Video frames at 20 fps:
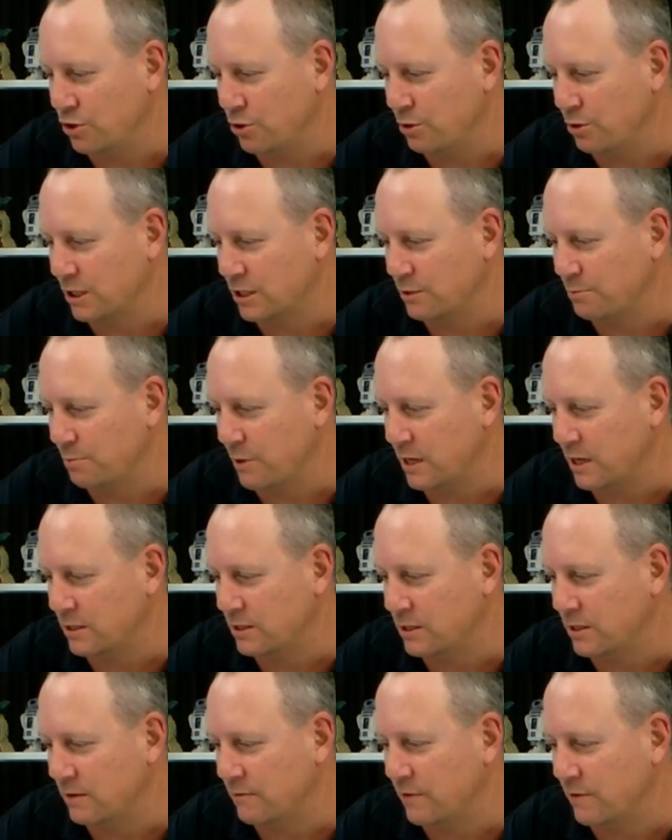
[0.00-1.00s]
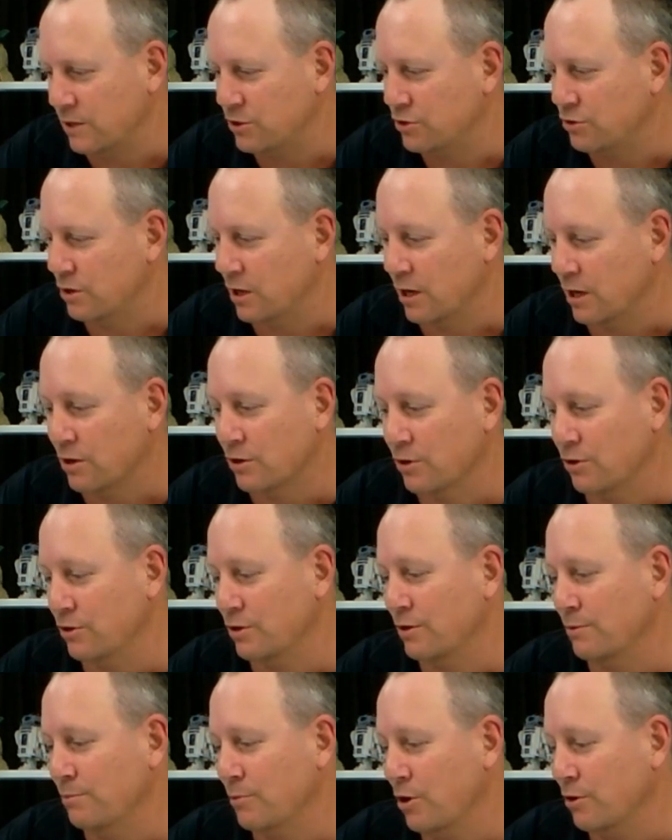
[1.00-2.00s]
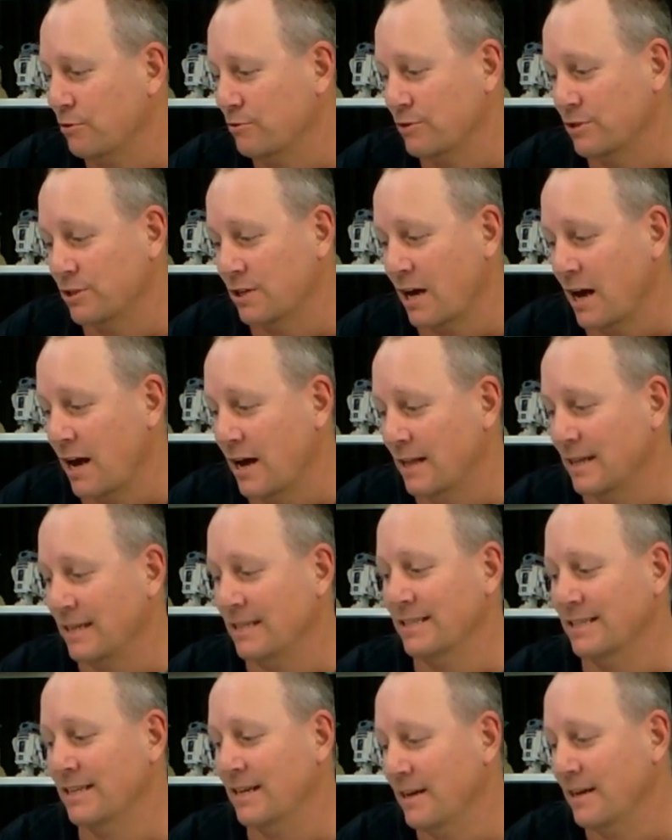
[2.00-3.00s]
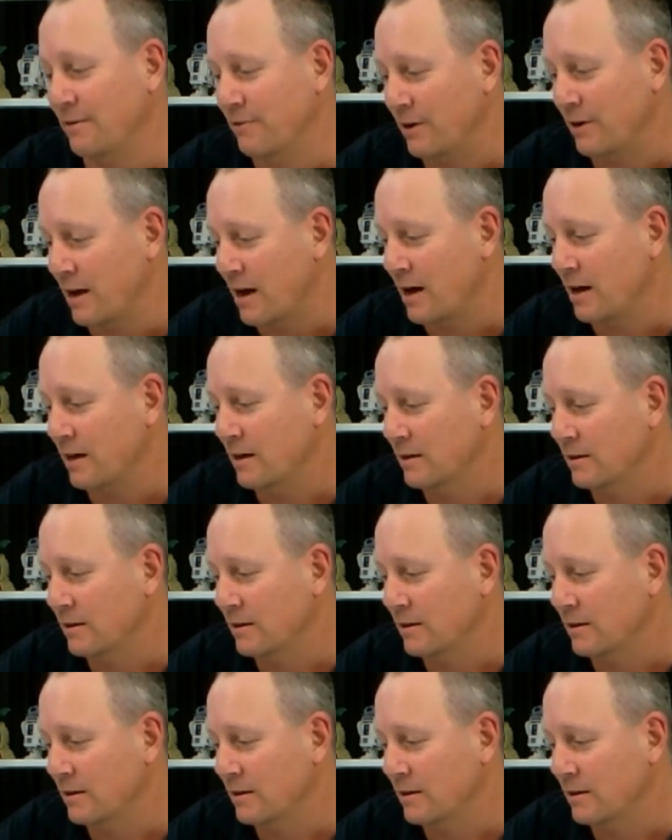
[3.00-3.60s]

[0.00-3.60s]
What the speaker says: Too expensive. They should have included a micro scale interior.